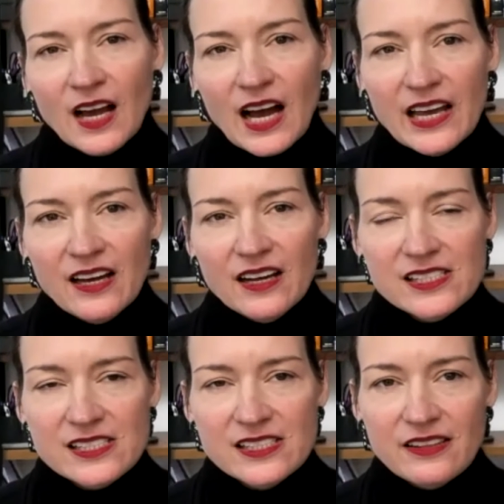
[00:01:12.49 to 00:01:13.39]
I
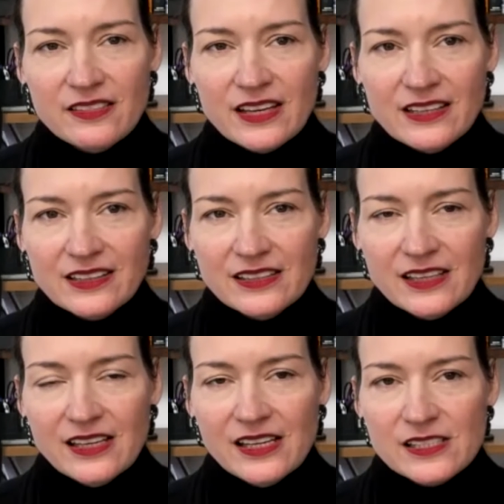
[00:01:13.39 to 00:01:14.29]
honestly think
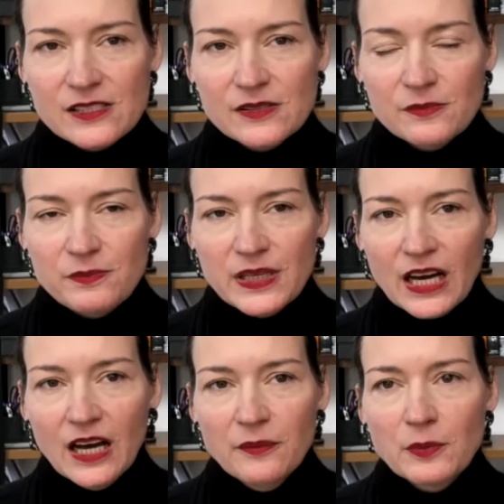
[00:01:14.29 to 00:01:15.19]
it's
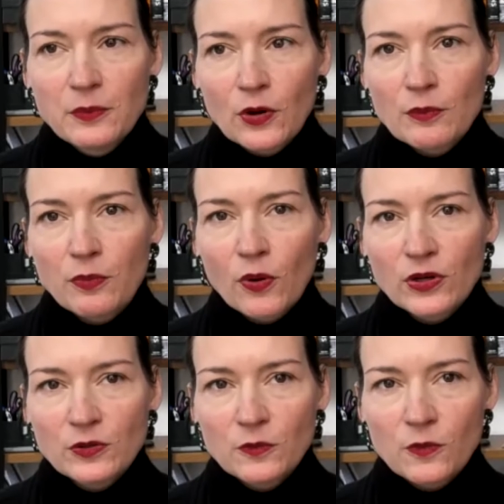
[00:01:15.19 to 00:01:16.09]
become a more important
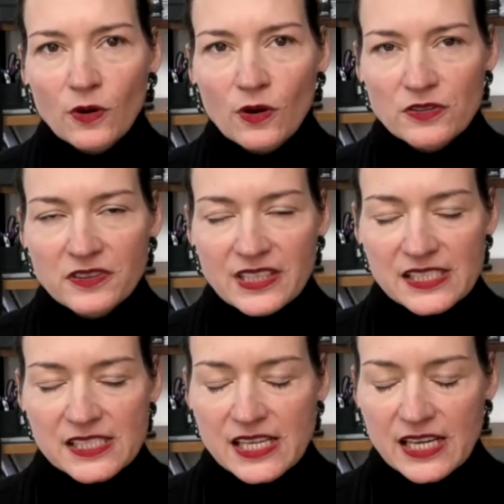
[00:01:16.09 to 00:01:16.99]
word these
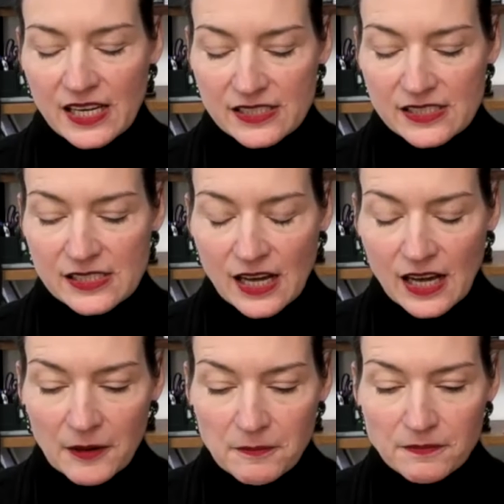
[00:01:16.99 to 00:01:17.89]
days.
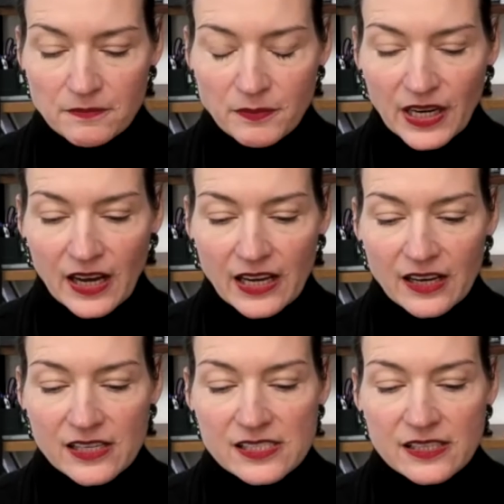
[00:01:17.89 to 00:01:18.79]
But I
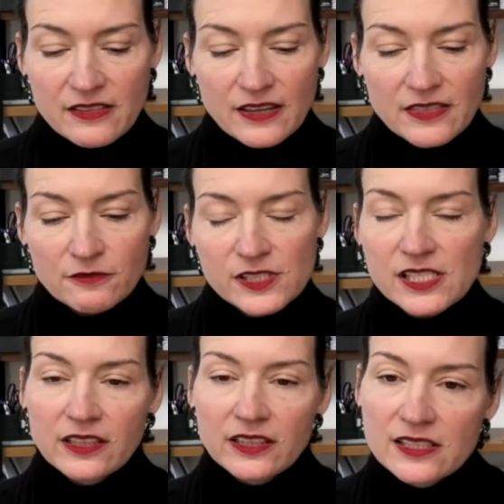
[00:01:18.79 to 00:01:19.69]
honestly think that
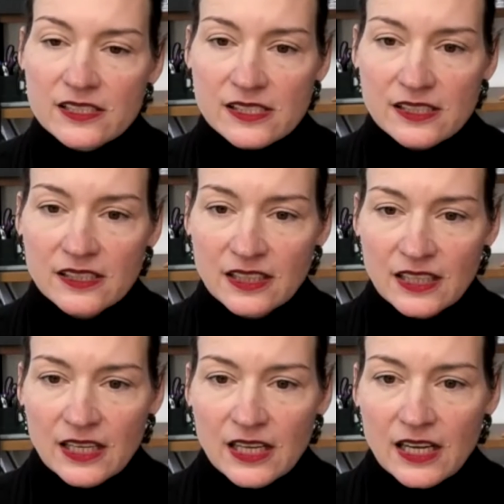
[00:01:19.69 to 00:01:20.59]
resilience
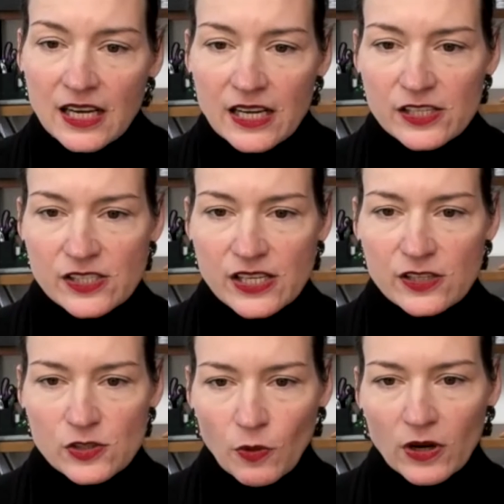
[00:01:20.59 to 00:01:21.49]

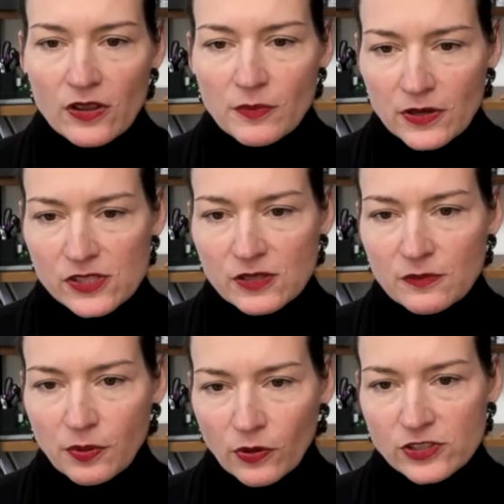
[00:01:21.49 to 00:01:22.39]
is one of the most
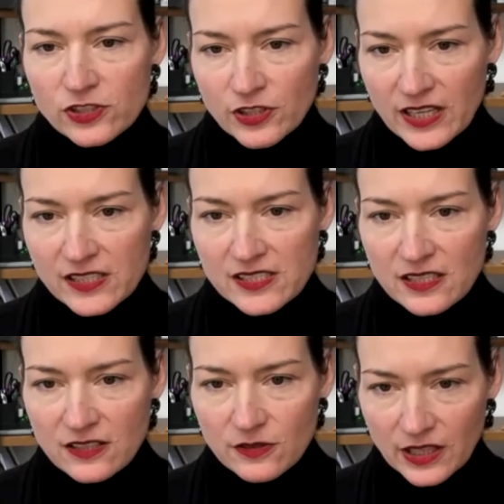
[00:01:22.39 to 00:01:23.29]
important traits
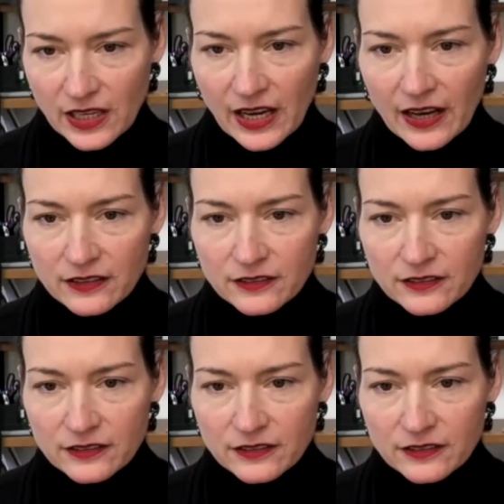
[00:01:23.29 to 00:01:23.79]
that you can have.